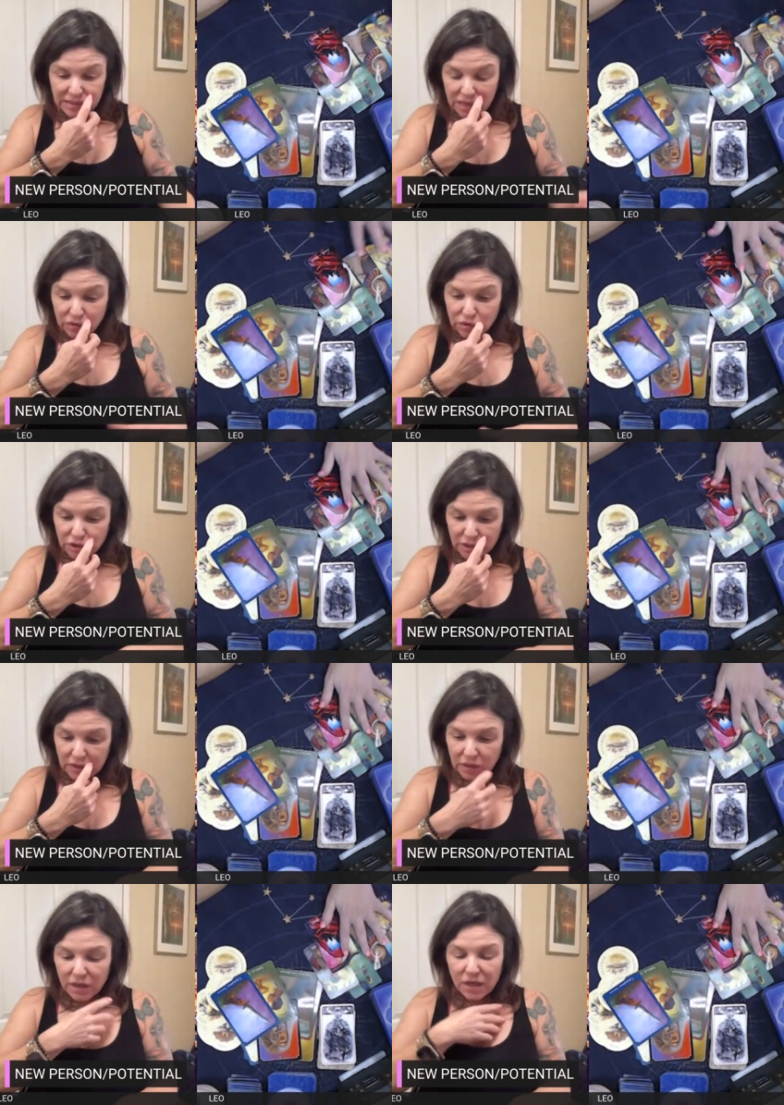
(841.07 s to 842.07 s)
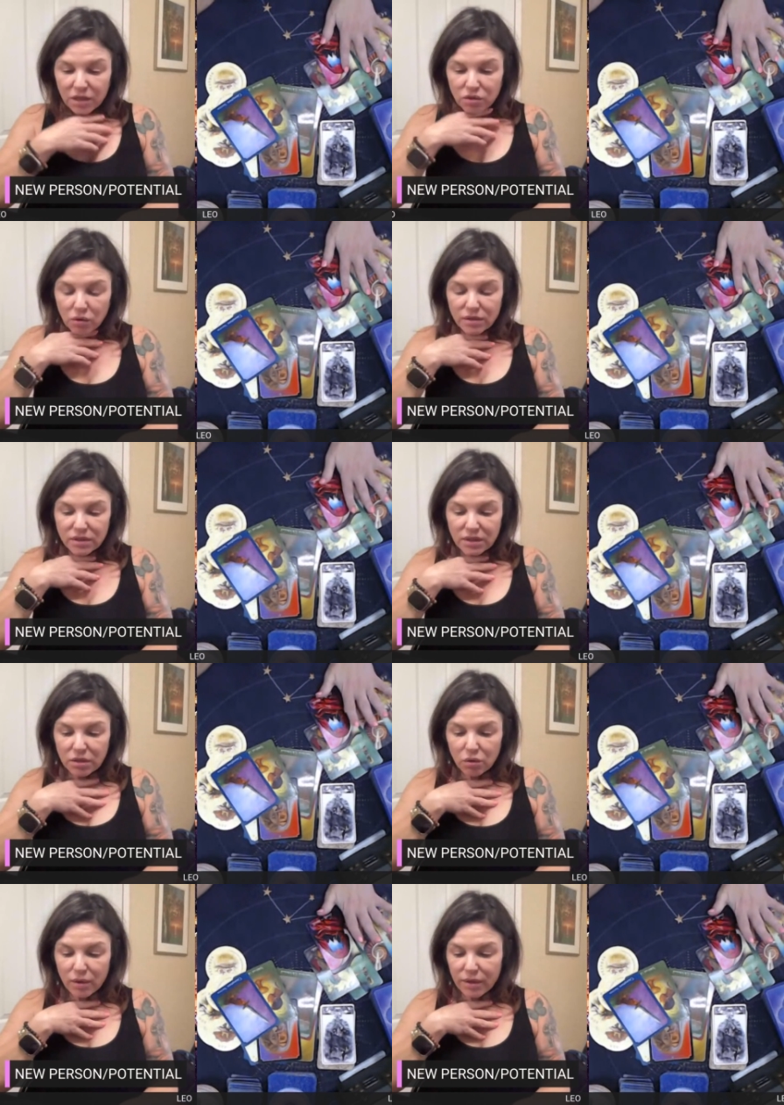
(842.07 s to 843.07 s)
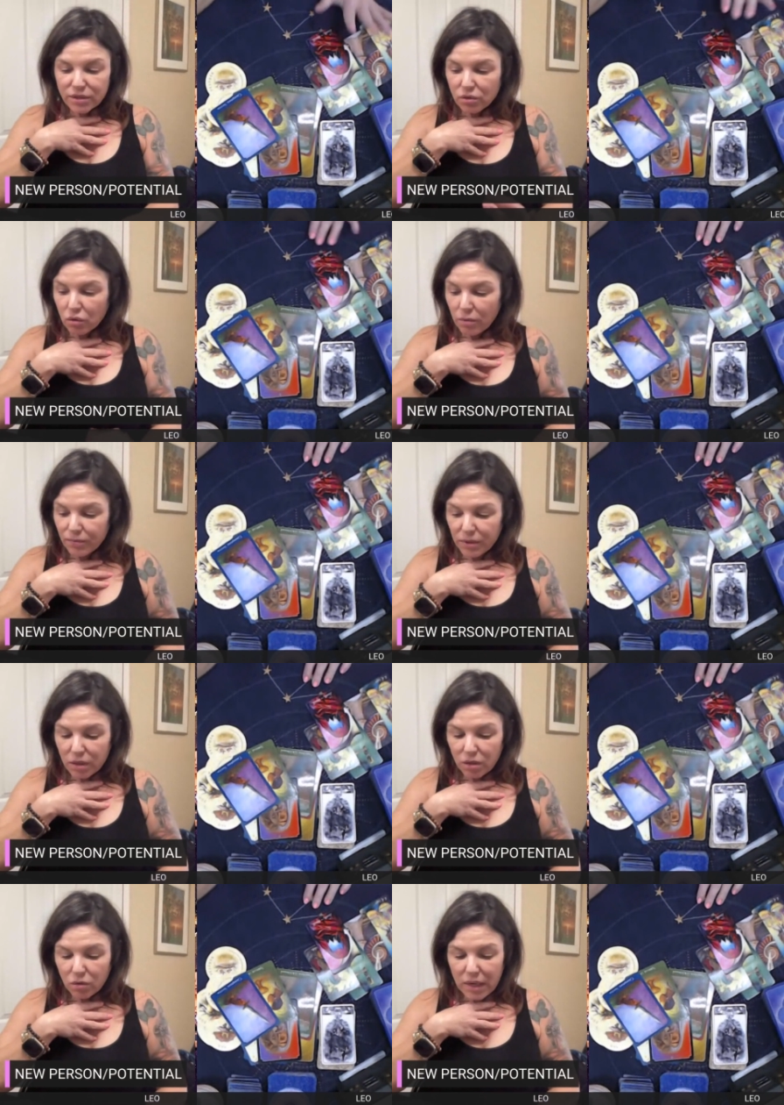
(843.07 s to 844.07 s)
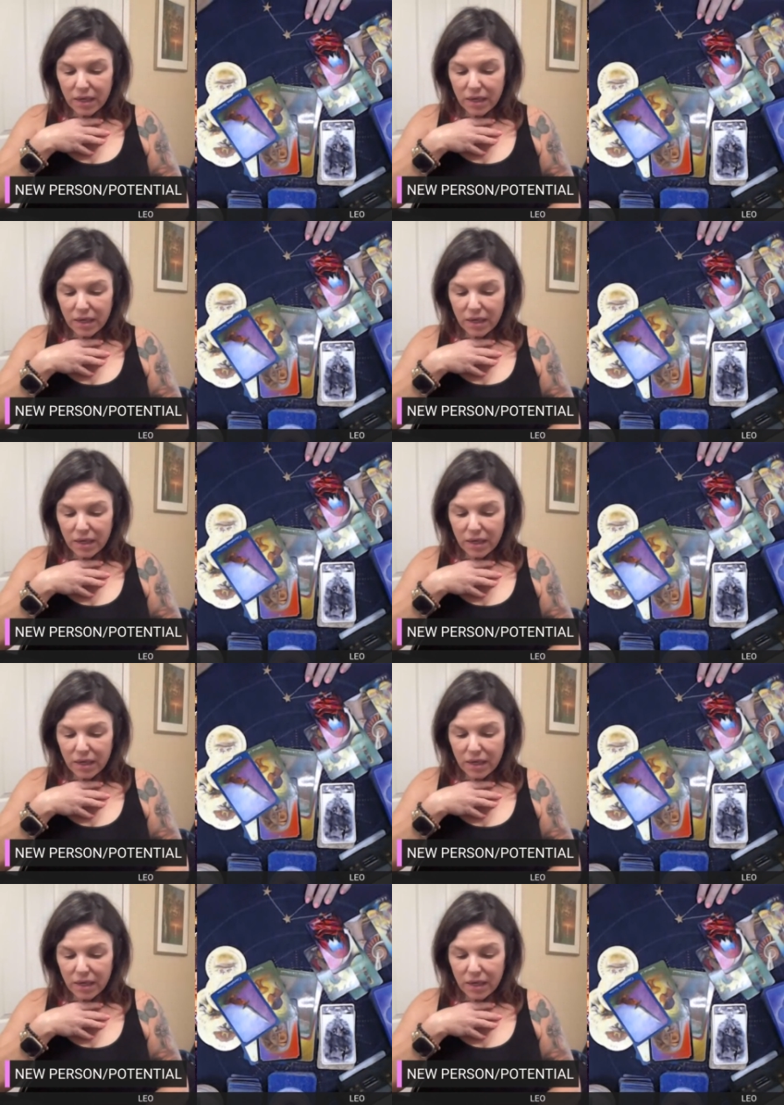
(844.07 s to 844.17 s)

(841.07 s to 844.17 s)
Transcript: energy. Taurus, Leo, Aquarius, Scorpio.